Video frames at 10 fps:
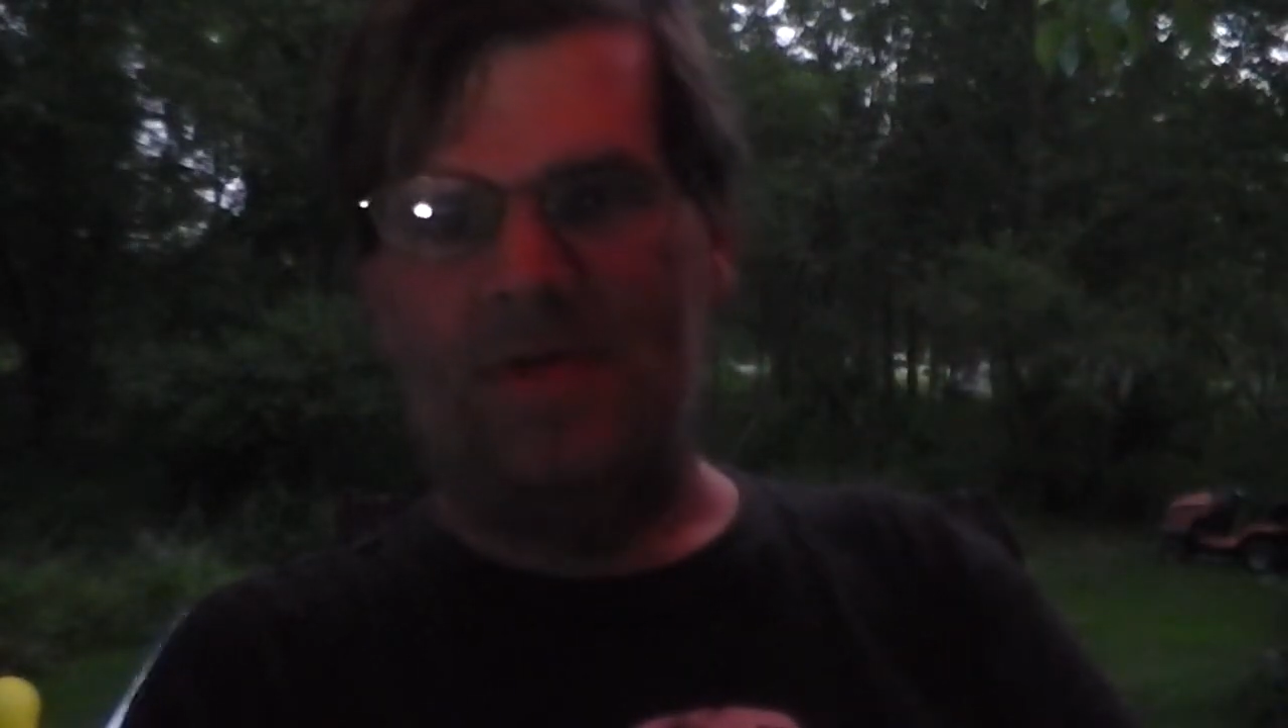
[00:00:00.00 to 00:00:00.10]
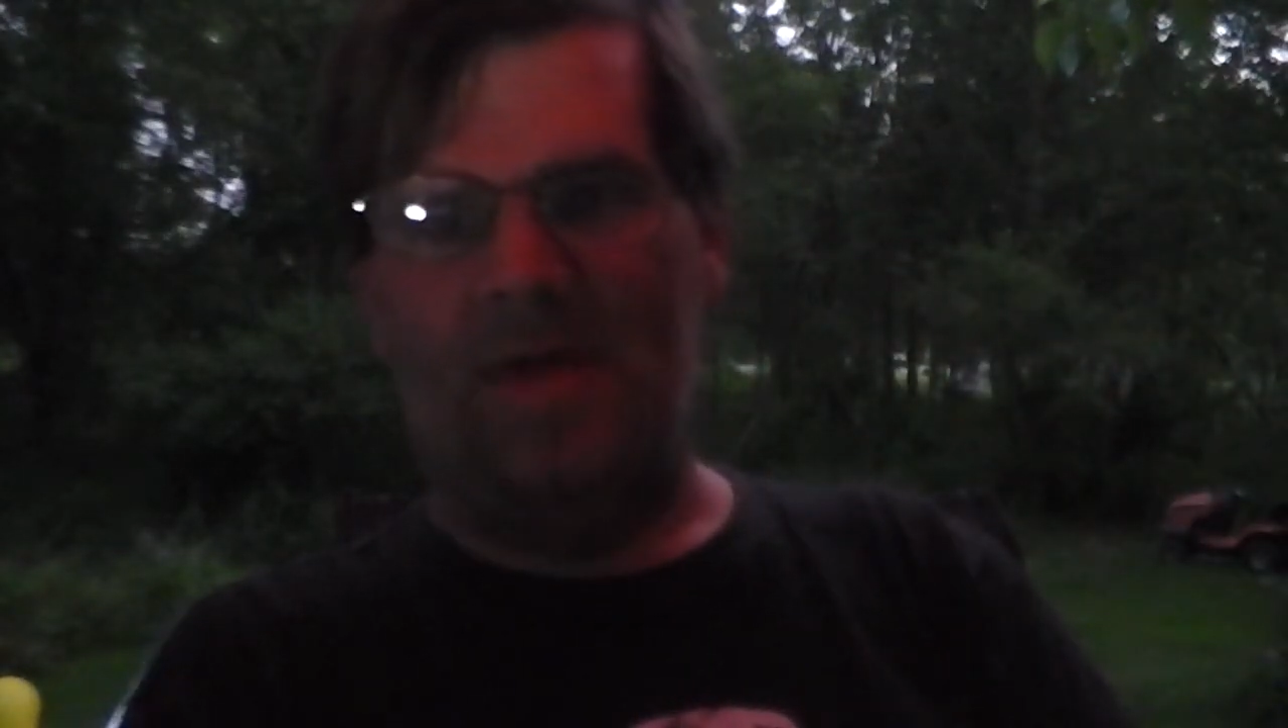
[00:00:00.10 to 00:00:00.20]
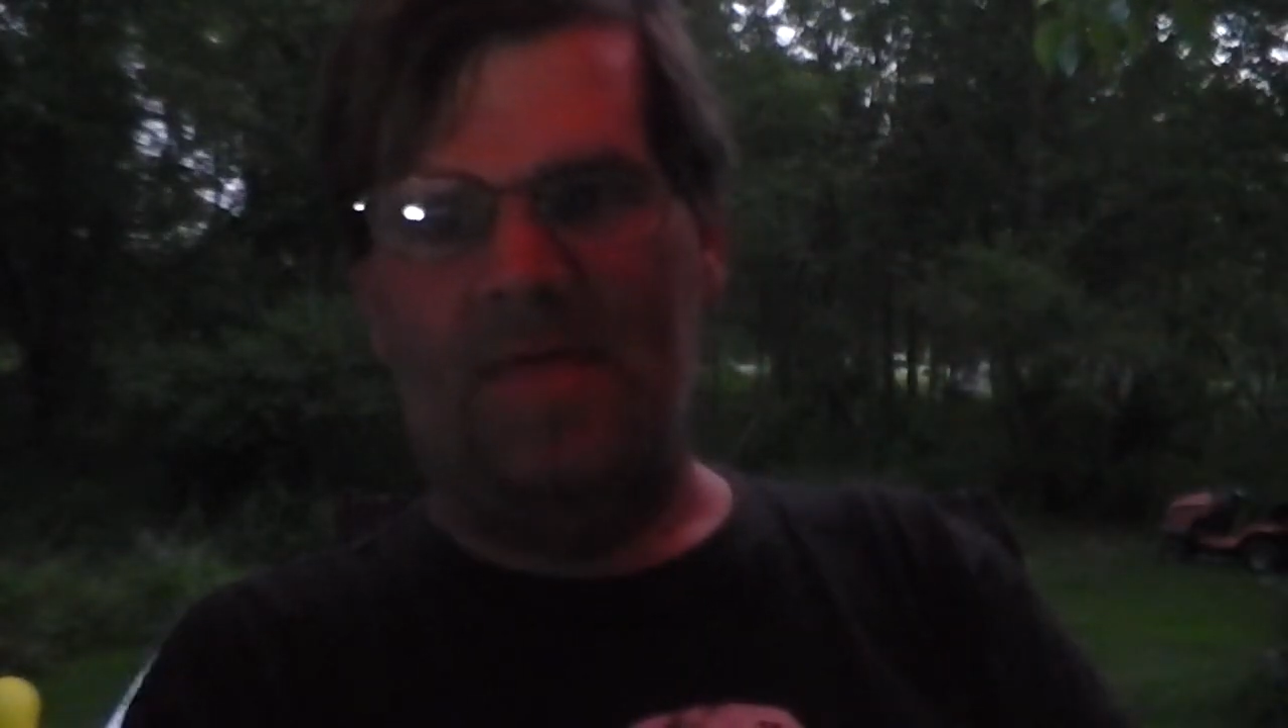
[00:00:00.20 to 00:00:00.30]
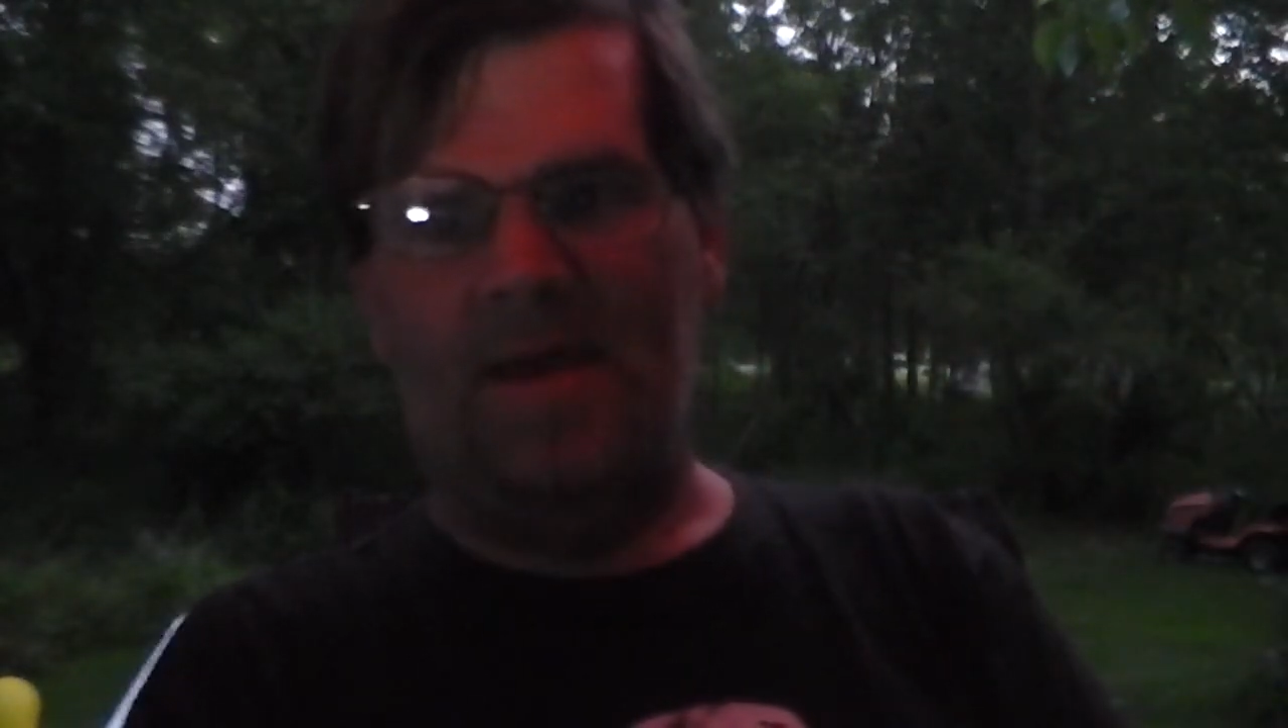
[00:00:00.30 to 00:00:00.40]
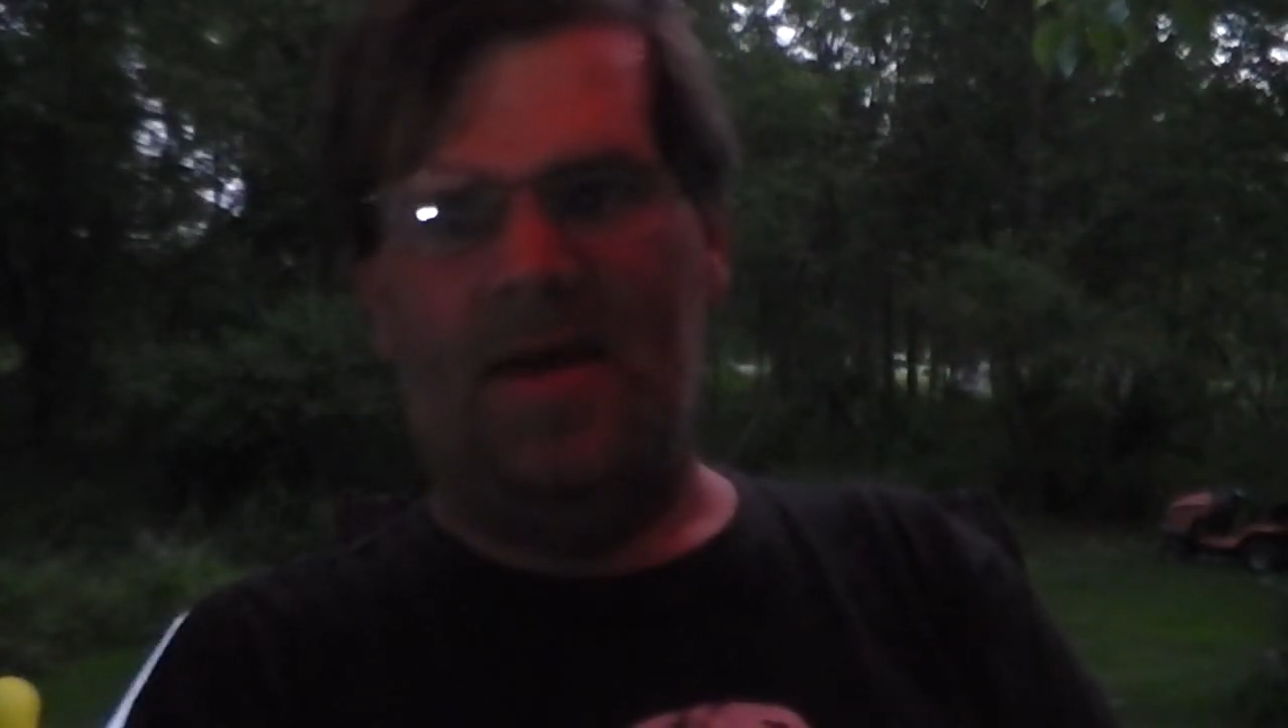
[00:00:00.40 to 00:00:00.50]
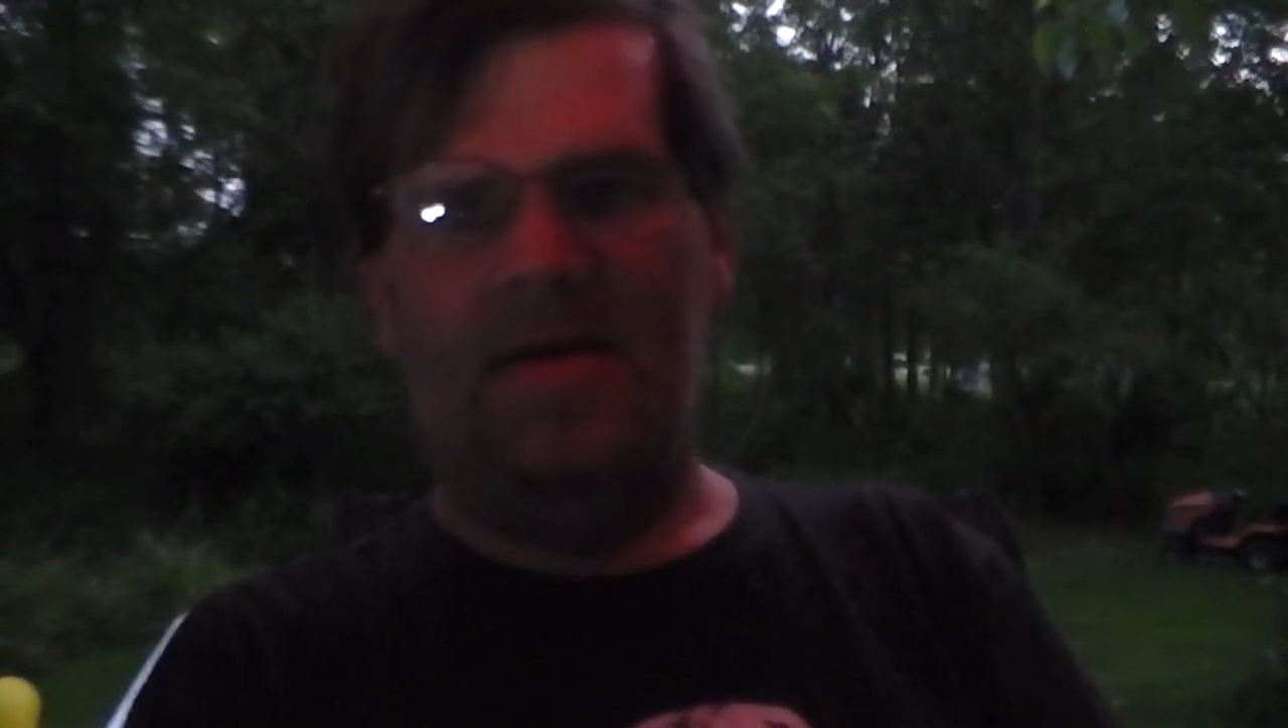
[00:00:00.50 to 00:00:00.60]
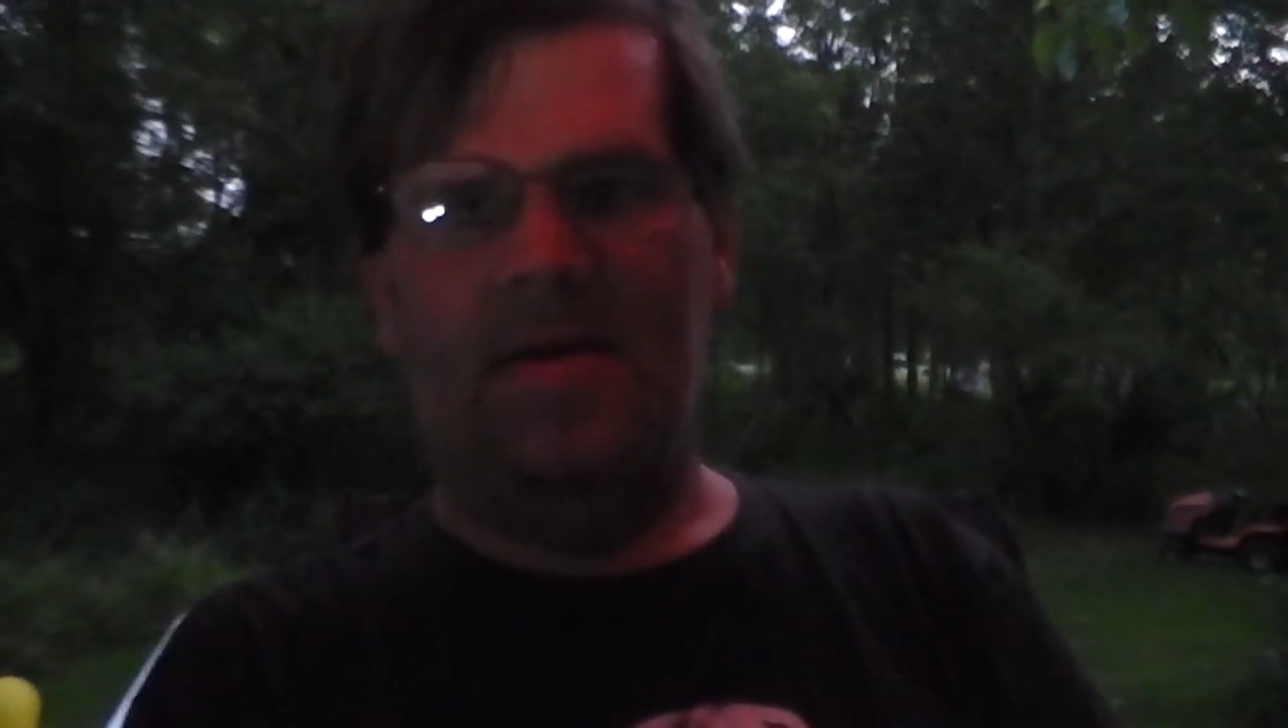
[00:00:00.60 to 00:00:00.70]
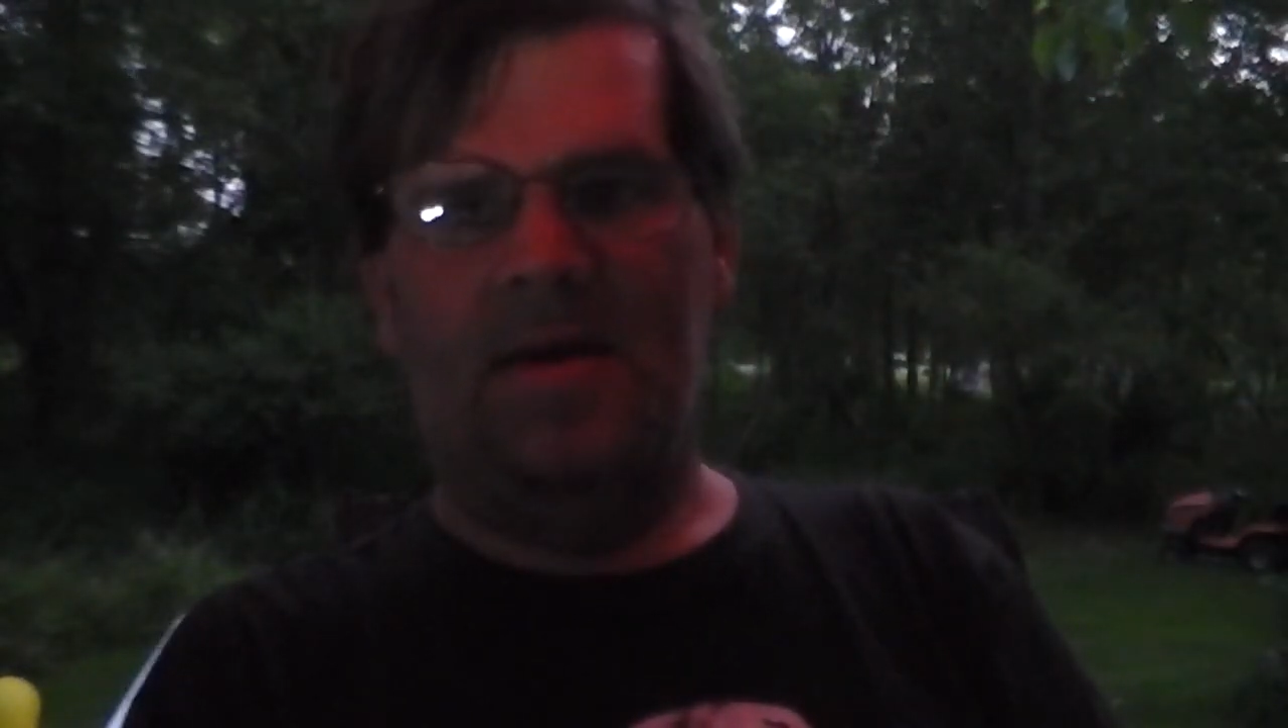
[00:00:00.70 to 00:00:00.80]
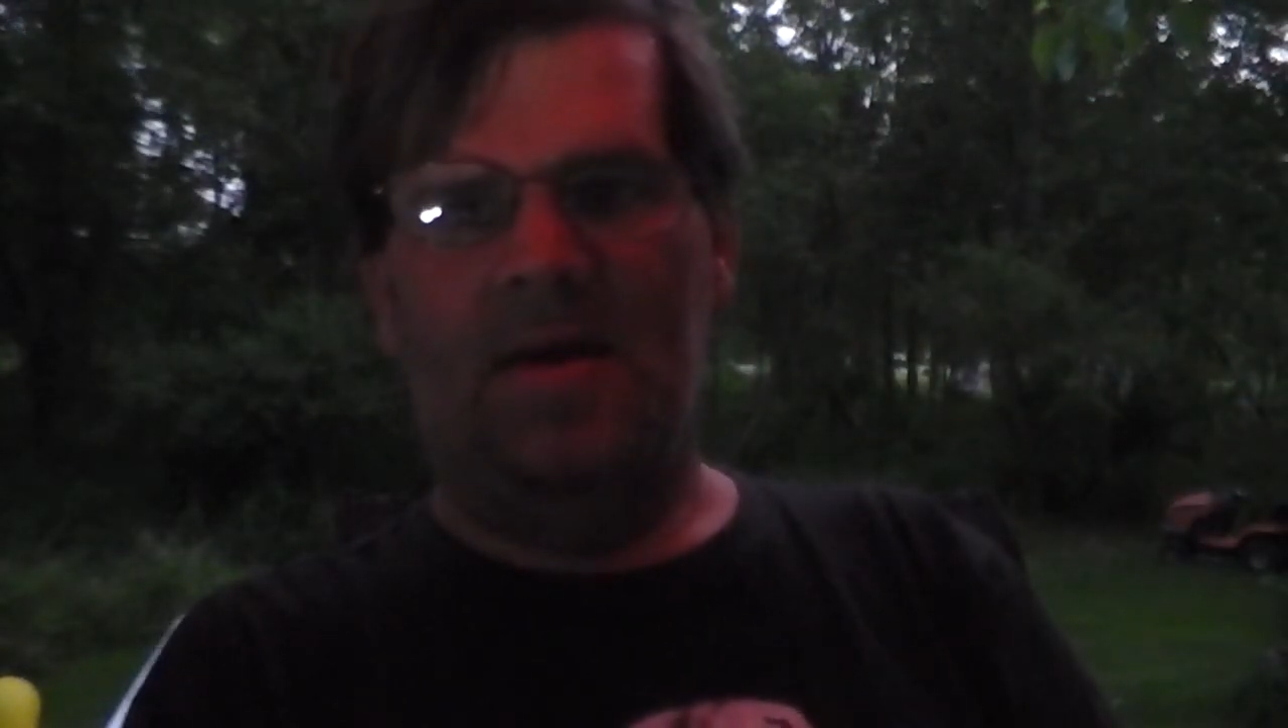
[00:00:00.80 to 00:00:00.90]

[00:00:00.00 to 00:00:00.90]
that I've had.